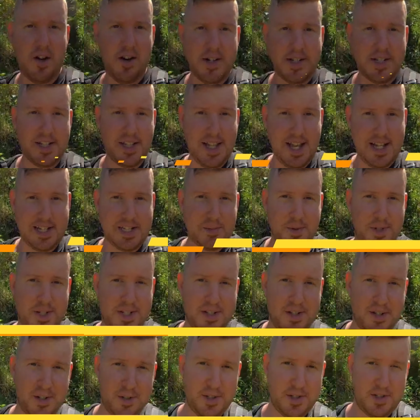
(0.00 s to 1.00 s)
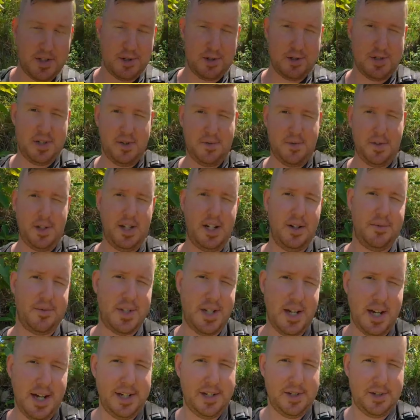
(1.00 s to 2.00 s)
All right, the last one is called a certificate of
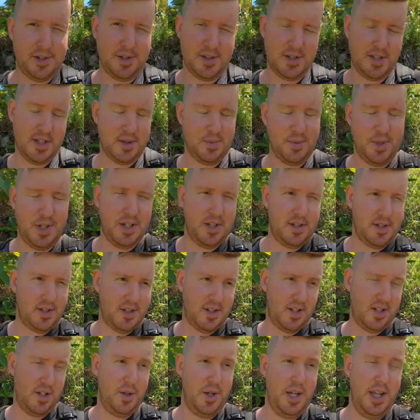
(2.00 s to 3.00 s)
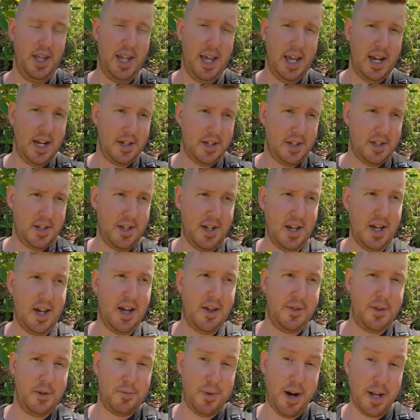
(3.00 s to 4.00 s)
titles. This one is, you can get
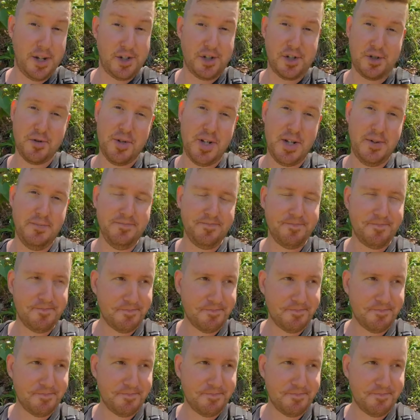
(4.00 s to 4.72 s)
the registry,